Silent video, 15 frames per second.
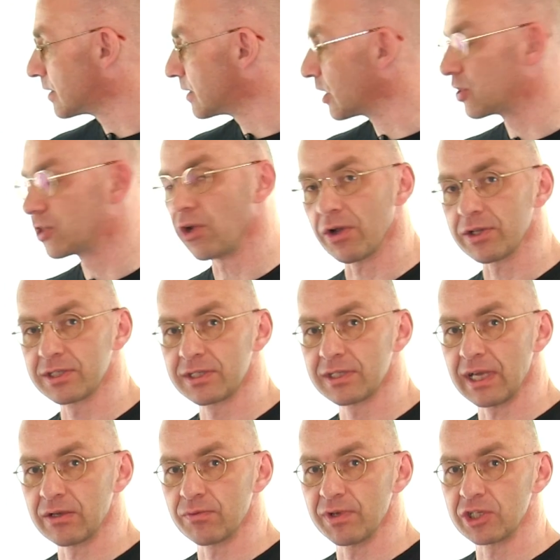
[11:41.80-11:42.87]
the dots
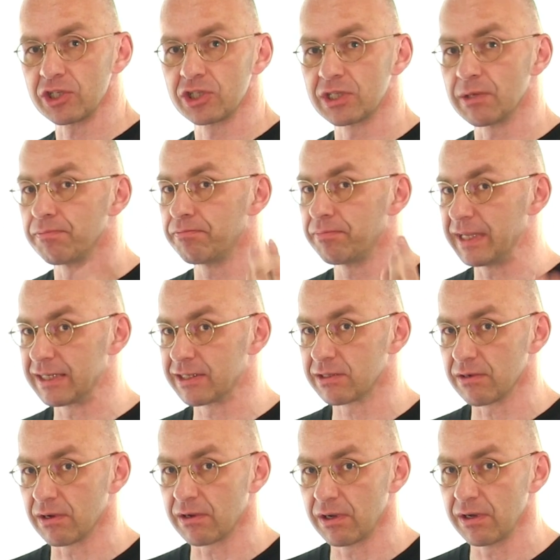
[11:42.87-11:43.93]
at which the beats
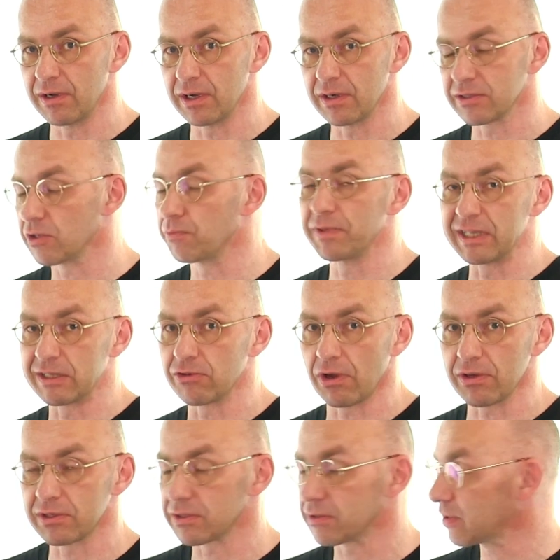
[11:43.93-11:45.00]
occur, so beat
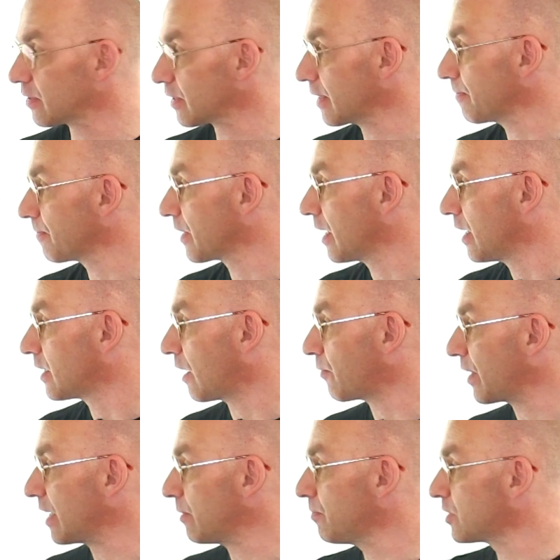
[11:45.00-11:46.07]
dots. Okay? Now
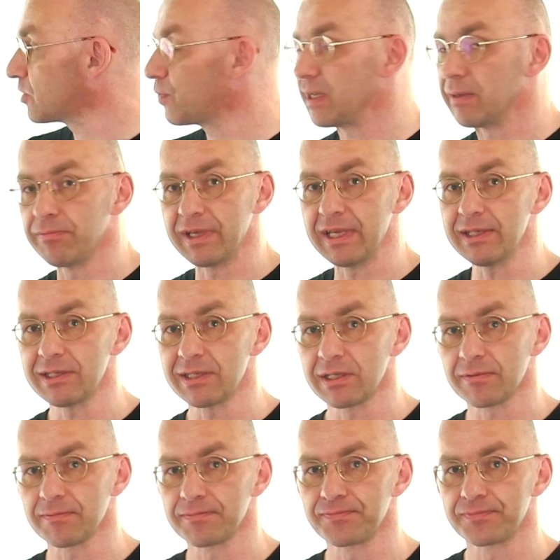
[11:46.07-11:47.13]
we're in between
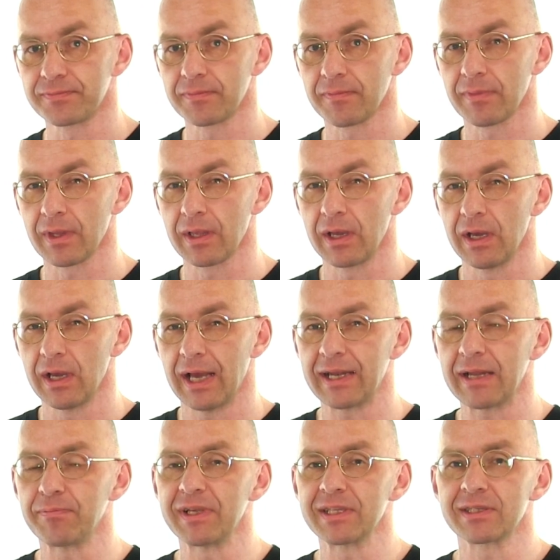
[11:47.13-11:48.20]
beats, and
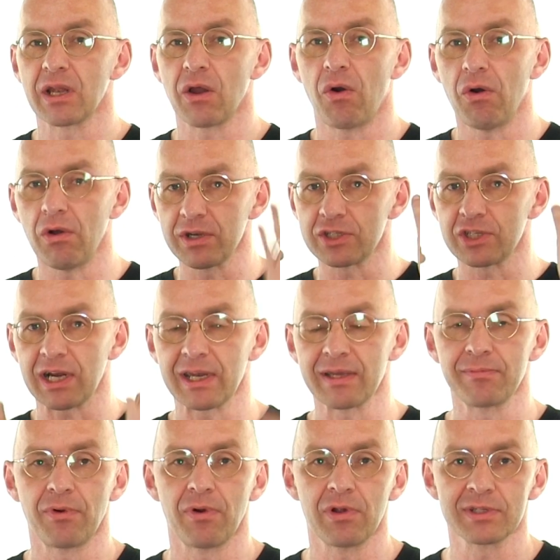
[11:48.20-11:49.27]
that means that all the
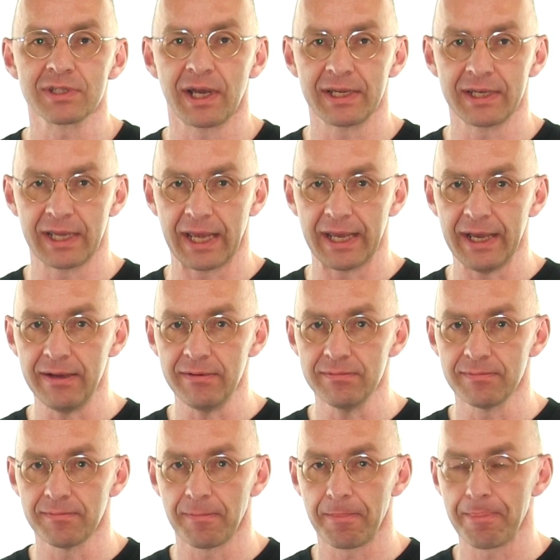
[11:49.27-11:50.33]
juggling balls are in the air.
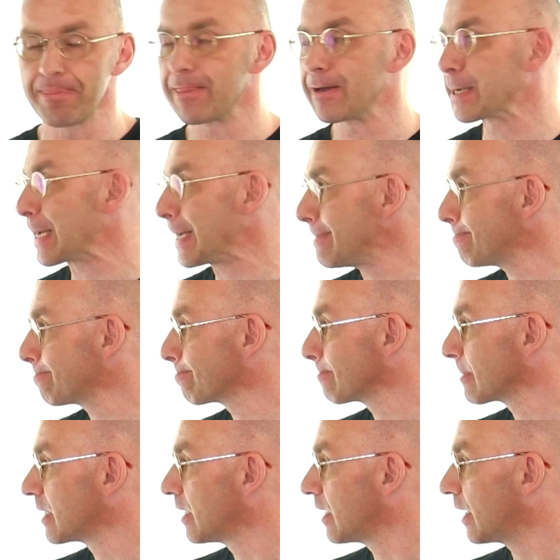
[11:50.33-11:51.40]
Okay,
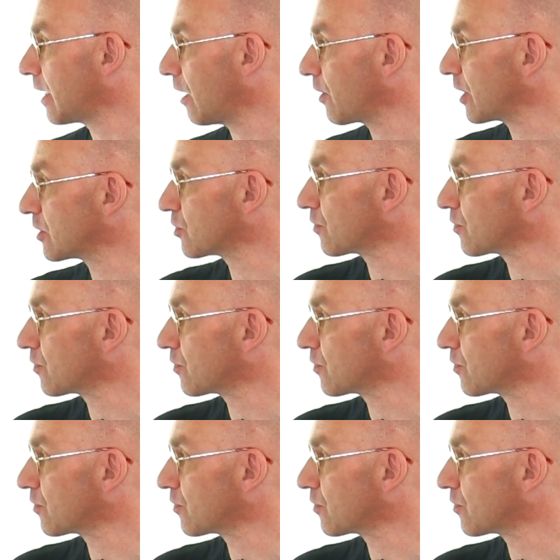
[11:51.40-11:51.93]
and now there's